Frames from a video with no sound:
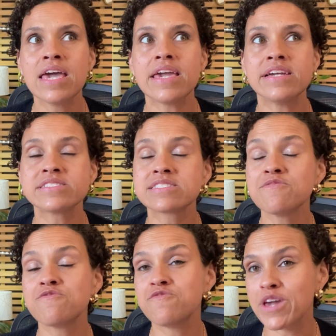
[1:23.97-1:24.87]
it's a
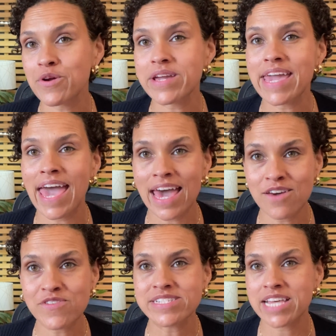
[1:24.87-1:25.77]
very
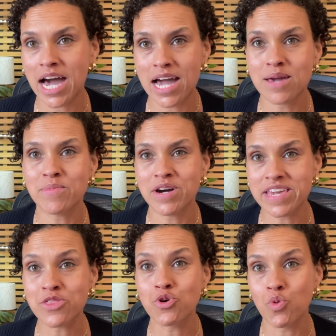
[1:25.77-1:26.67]
heavy time
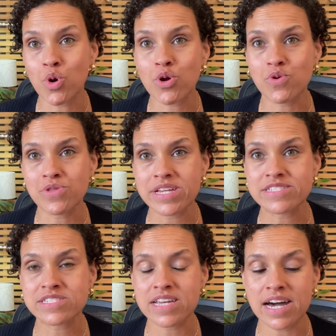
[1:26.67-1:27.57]
in the world.
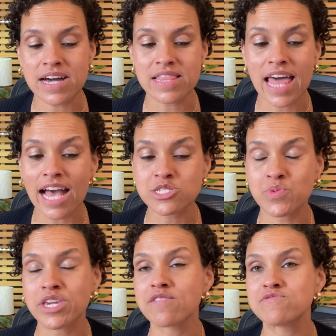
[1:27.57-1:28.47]
It's last
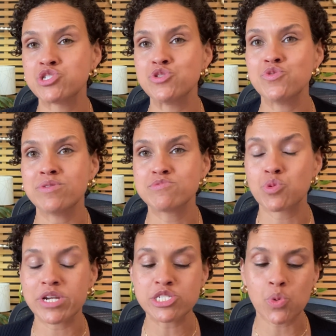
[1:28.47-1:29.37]
week of June of
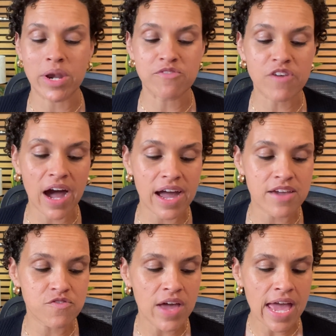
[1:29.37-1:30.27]

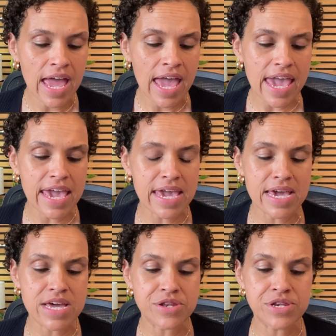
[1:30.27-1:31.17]
2025.
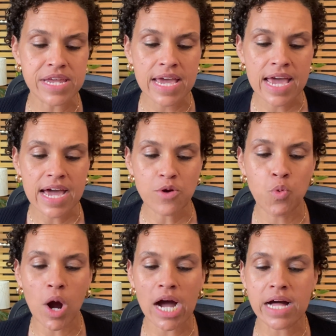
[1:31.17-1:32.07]
And
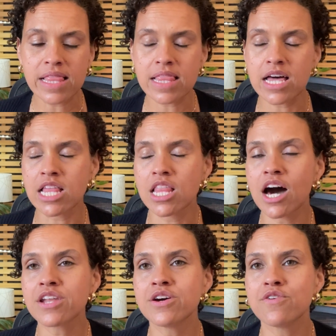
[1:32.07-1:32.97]
while a
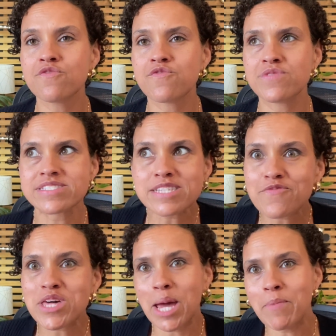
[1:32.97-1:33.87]
lot of the stuff
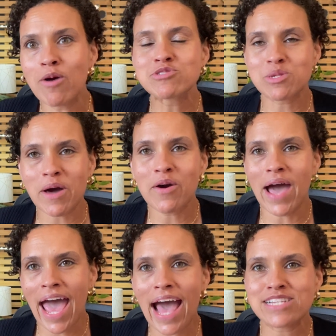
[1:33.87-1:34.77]
that I post about
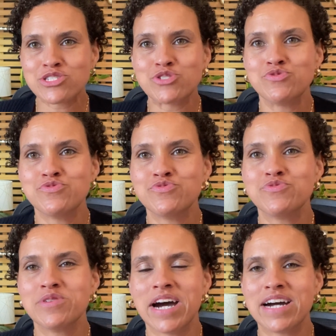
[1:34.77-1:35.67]
has
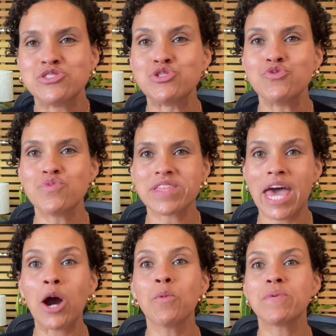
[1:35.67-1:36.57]
to do with
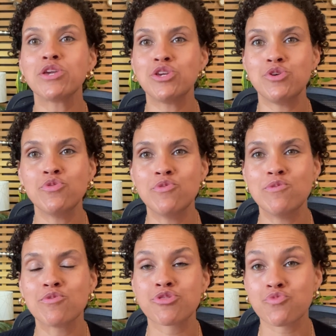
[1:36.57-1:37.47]
helping
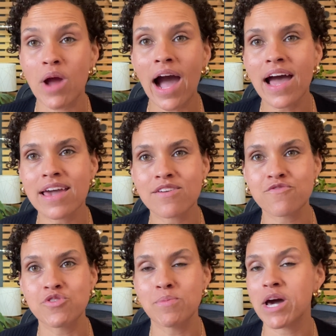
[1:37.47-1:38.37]
you thrive,
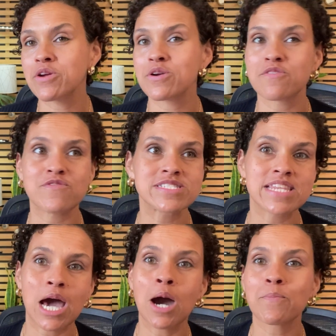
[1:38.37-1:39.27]
no matter if it's an
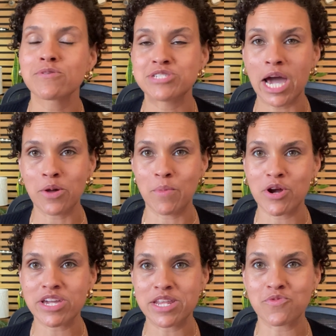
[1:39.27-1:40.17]
up or down
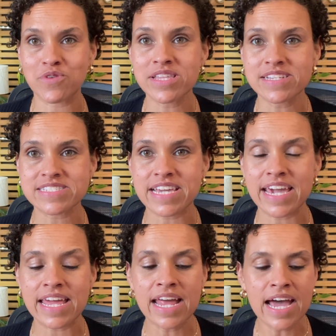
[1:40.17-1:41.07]
market in real
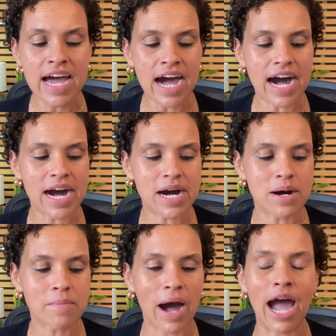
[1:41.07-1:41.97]
estate,
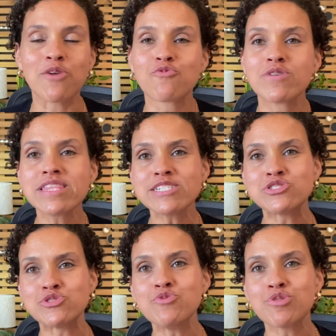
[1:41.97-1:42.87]
I really
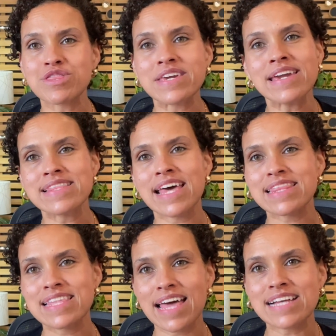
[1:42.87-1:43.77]
do think that
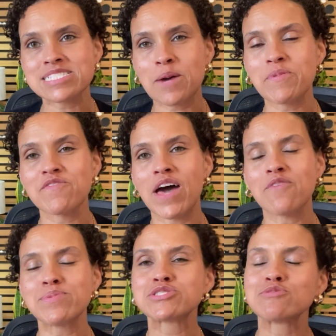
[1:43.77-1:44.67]
the last couple of
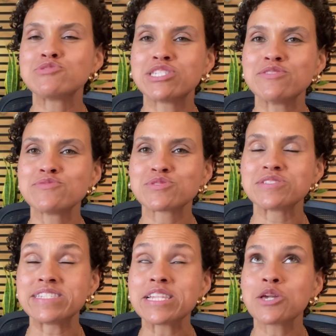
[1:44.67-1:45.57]
episodes
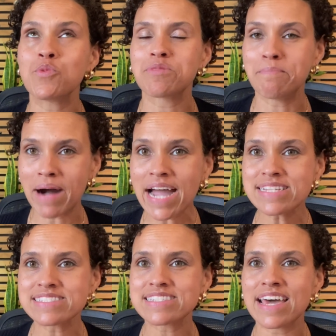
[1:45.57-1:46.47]
dealing with
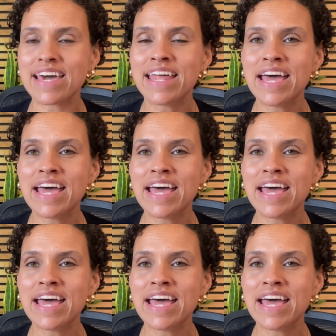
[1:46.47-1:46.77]
mindset